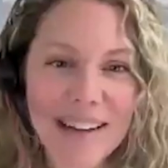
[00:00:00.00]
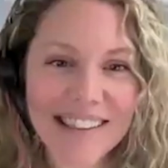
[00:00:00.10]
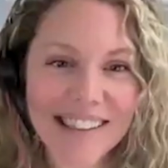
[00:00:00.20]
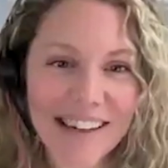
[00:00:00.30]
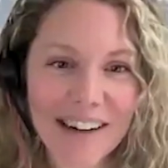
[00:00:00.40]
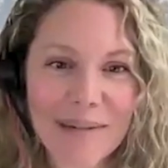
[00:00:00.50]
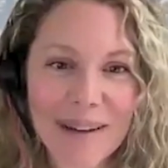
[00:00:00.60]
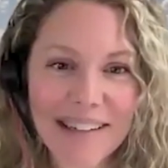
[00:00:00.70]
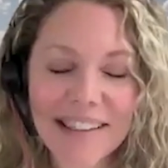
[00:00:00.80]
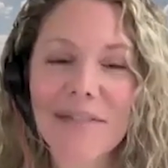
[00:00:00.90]
based
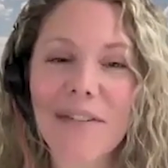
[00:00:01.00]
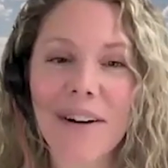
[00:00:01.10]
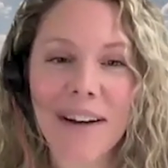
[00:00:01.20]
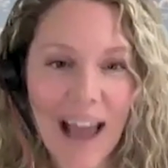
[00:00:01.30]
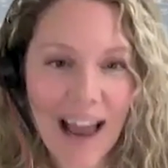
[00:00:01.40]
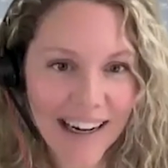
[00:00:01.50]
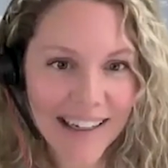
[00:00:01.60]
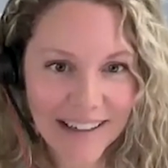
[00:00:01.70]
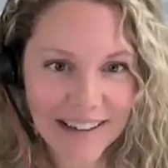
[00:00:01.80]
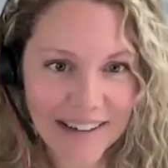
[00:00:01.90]
therapist for
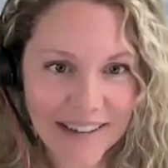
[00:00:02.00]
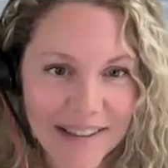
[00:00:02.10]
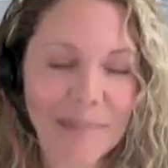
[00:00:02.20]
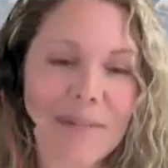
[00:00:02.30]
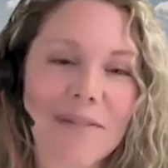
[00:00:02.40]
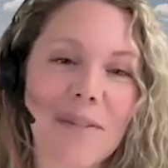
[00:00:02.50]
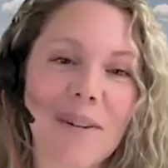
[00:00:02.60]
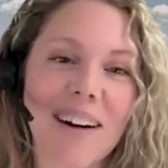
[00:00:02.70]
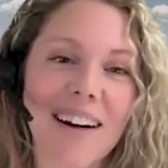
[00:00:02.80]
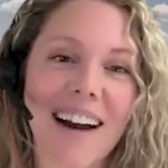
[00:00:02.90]
nine years
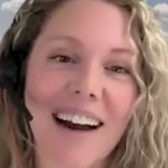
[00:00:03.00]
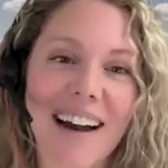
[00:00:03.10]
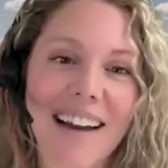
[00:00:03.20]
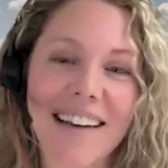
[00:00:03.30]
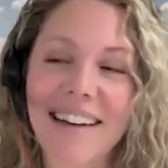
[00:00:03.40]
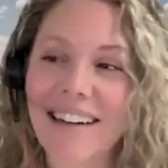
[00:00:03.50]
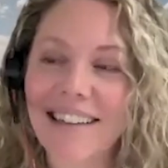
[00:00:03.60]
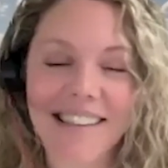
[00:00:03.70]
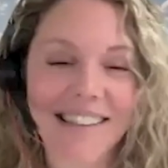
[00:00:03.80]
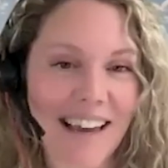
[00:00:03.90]
before I
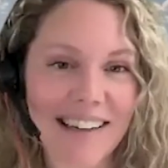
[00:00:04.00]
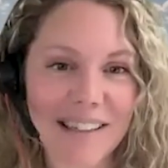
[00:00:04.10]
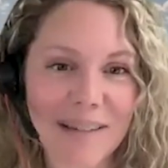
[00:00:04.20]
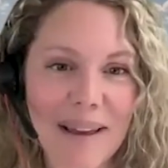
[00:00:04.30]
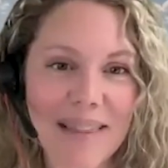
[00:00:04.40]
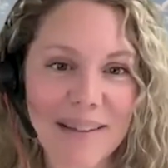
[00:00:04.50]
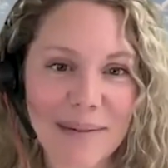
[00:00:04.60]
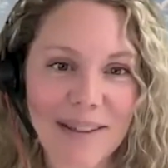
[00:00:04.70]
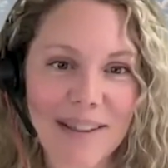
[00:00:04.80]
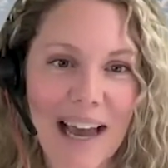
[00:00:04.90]
uh, decided to make the
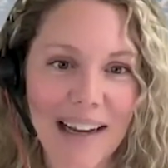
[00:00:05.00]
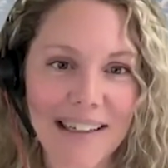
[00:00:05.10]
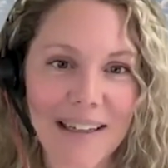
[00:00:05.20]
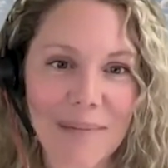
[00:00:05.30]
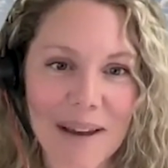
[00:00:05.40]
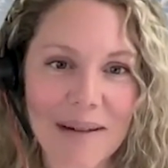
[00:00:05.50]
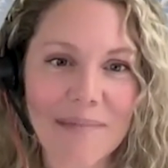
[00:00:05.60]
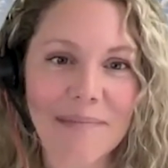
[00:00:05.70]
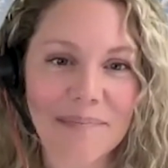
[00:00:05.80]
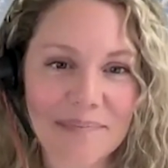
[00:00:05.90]
switch to academia.